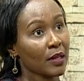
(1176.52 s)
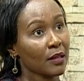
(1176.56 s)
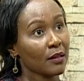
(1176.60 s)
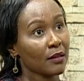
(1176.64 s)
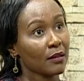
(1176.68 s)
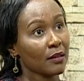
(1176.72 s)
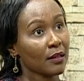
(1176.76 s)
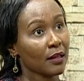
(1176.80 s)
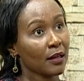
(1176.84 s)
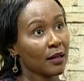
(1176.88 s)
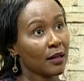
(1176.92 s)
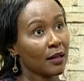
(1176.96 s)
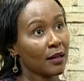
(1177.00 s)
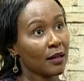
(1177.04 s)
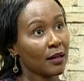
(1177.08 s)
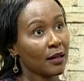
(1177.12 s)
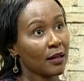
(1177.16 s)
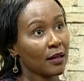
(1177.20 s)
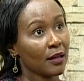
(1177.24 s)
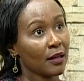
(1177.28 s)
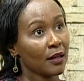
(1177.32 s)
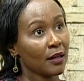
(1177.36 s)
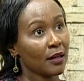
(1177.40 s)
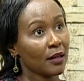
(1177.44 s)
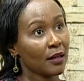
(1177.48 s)
there
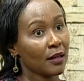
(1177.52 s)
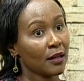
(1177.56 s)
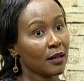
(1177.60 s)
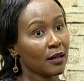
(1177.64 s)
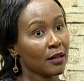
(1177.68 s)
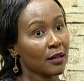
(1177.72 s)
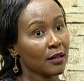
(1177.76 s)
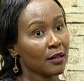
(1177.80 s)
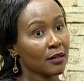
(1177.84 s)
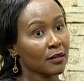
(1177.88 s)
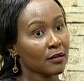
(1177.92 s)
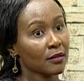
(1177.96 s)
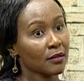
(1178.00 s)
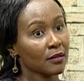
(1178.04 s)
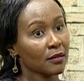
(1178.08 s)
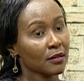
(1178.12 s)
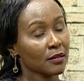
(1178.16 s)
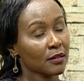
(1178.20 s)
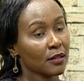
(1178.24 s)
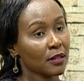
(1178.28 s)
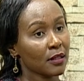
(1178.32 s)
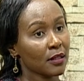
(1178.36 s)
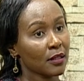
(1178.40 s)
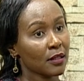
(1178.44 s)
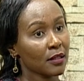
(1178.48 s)
are
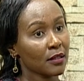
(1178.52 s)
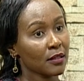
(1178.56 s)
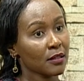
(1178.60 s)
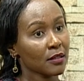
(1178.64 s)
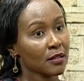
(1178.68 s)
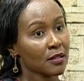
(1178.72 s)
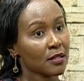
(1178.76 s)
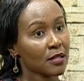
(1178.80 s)
uh,